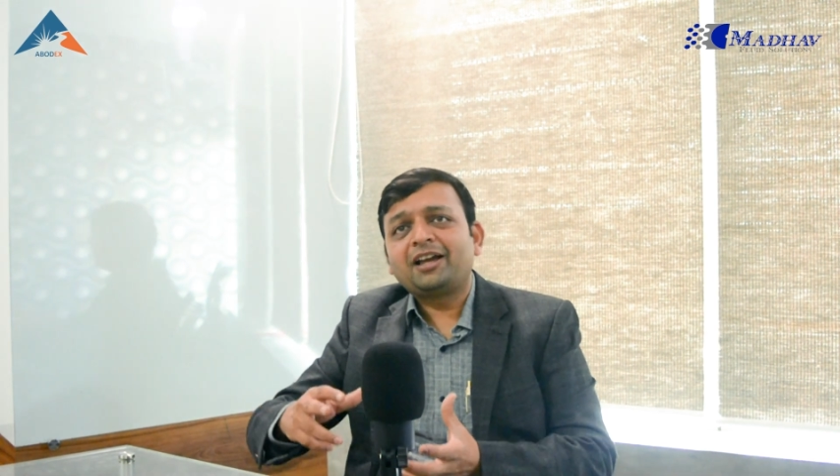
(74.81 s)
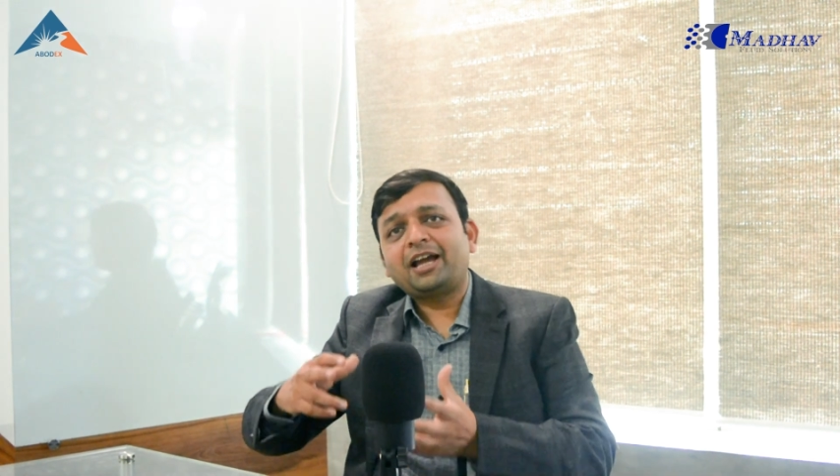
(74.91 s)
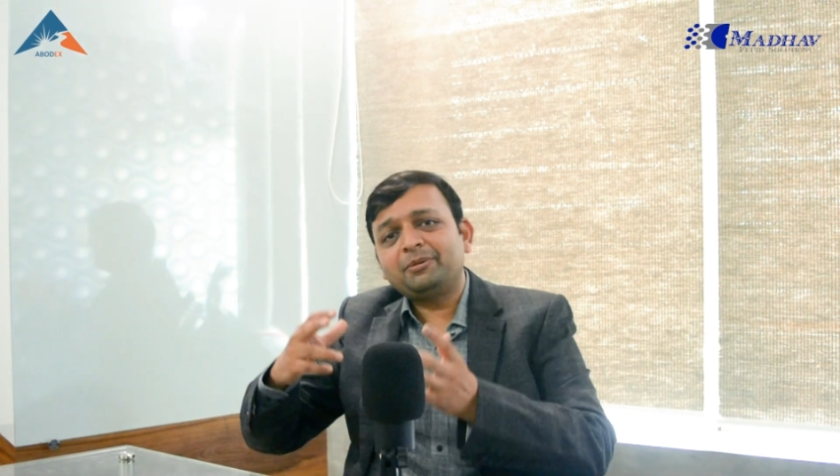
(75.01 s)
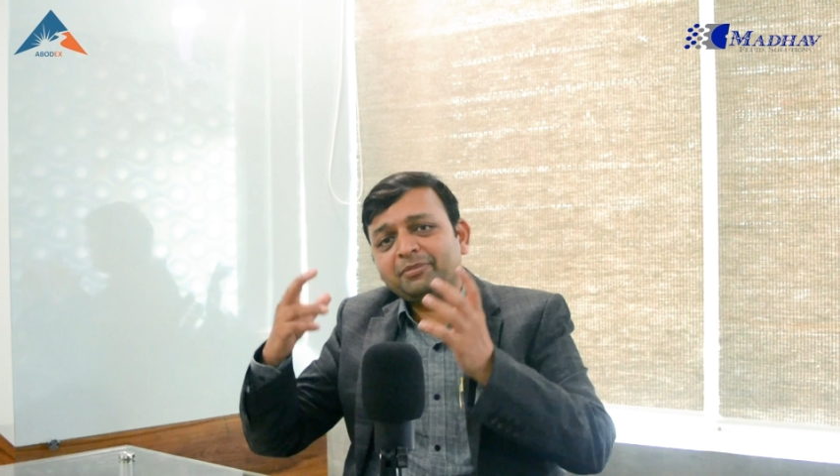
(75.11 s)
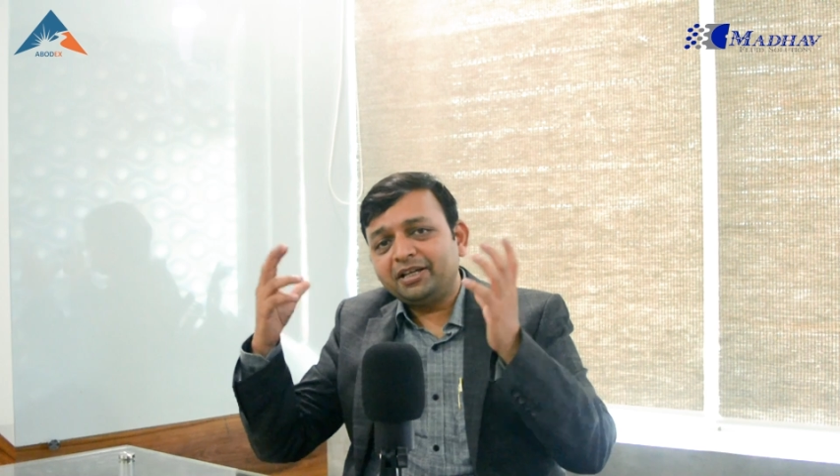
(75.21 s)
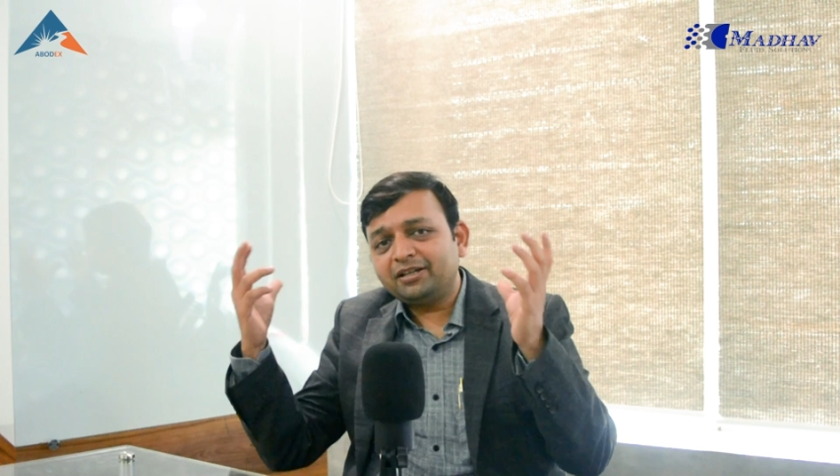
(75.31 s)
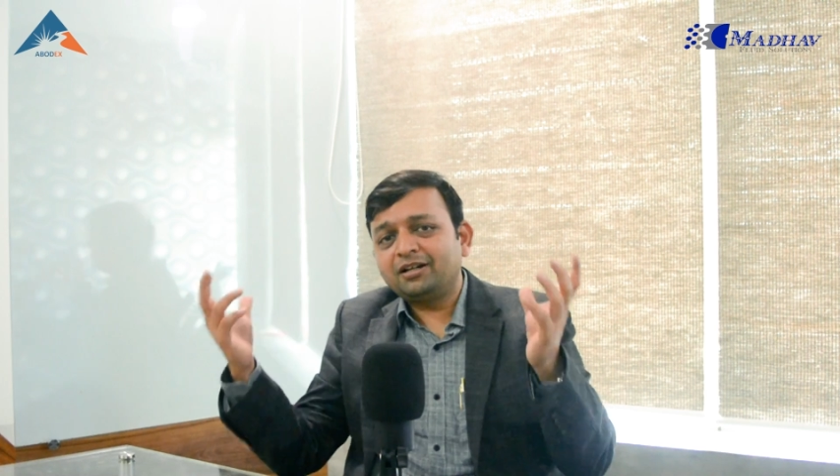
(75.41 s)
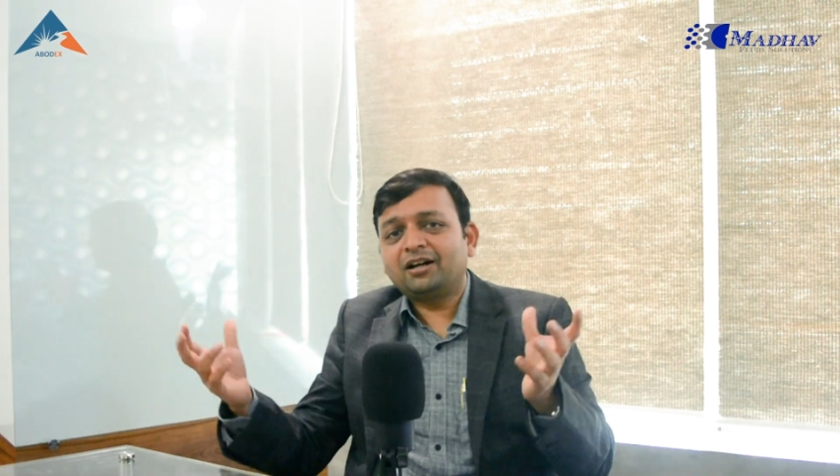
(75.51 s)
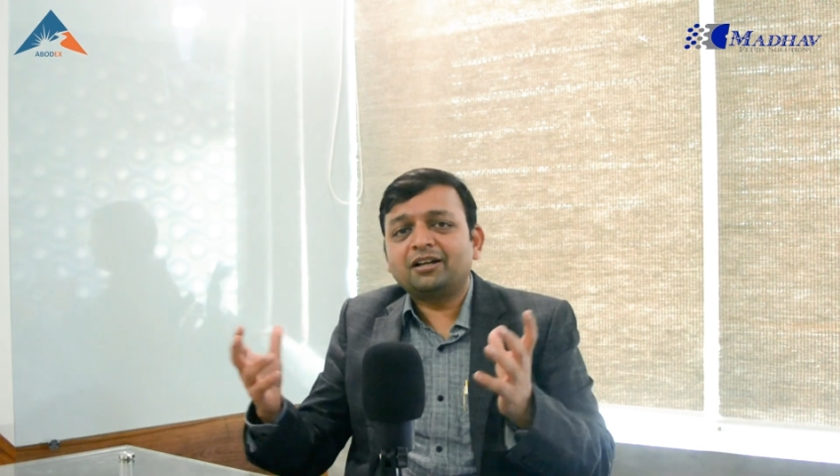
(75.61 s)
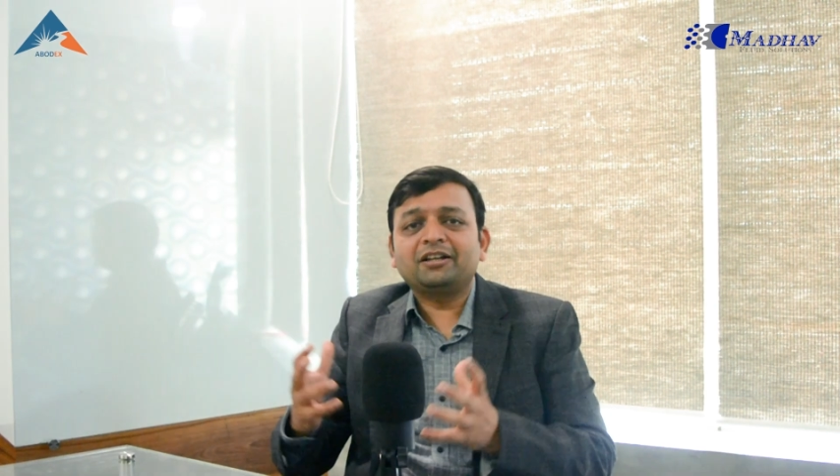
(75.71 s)
and make
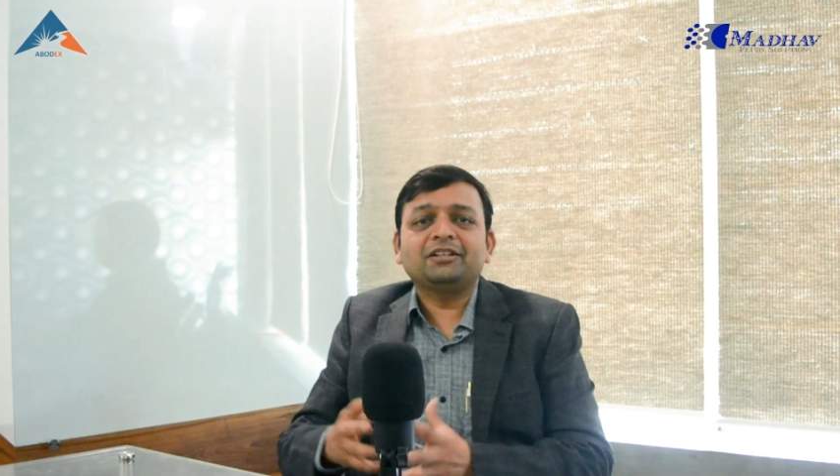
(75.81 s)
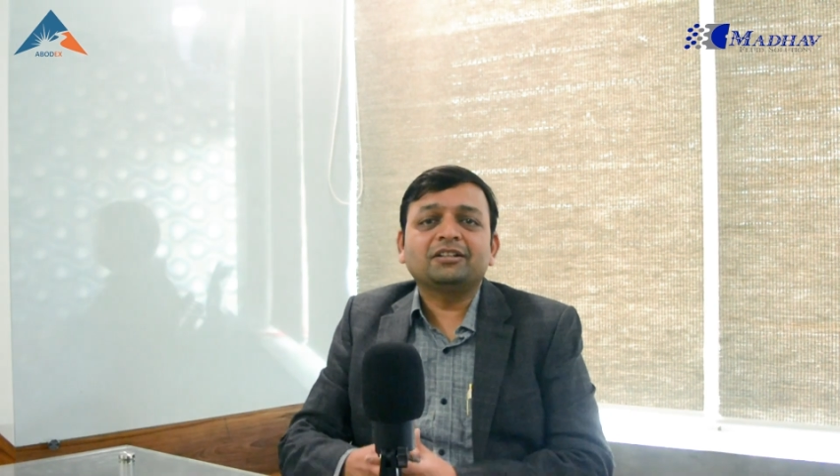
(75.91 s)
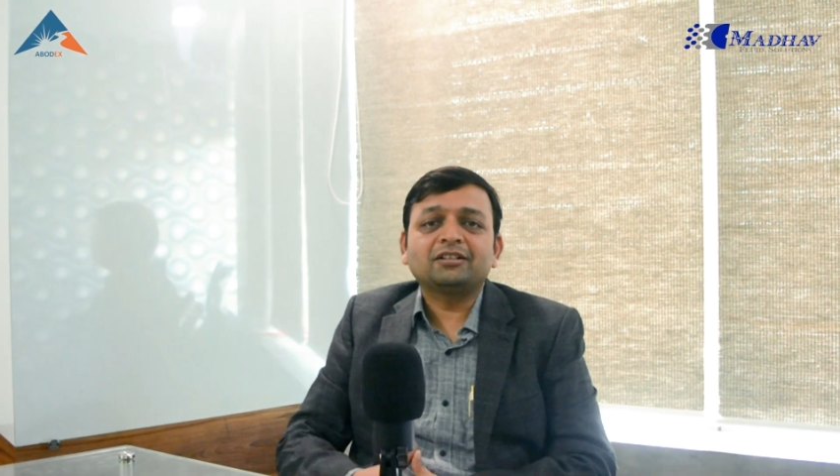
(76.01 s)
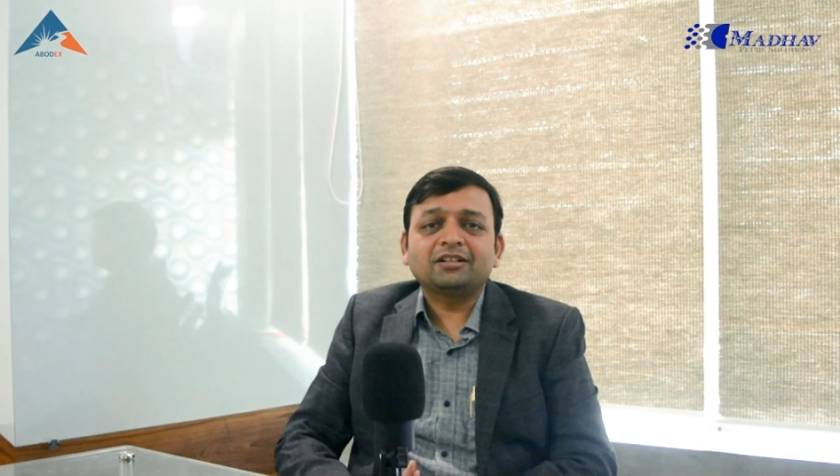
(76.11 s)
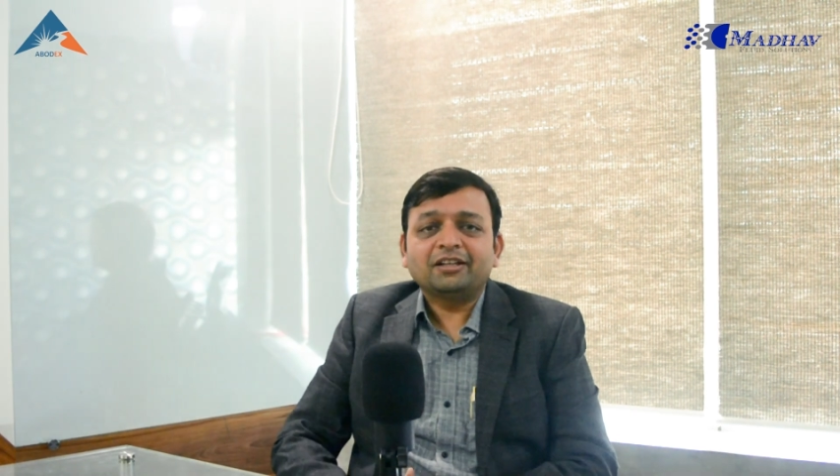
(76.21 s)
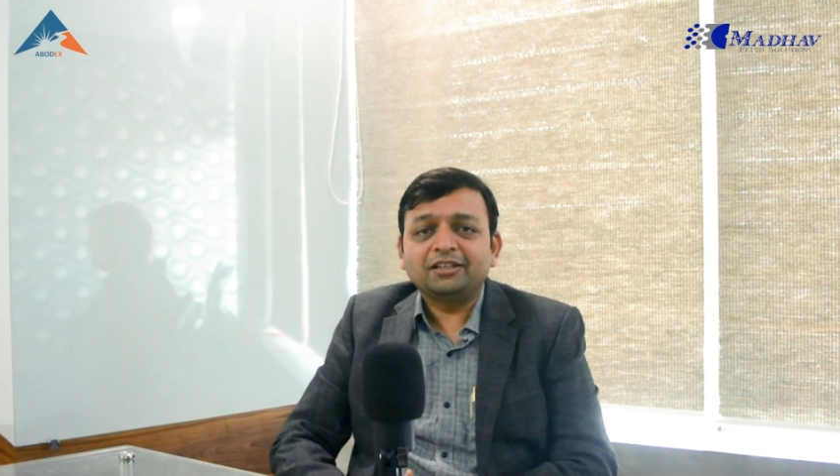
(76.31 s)
a career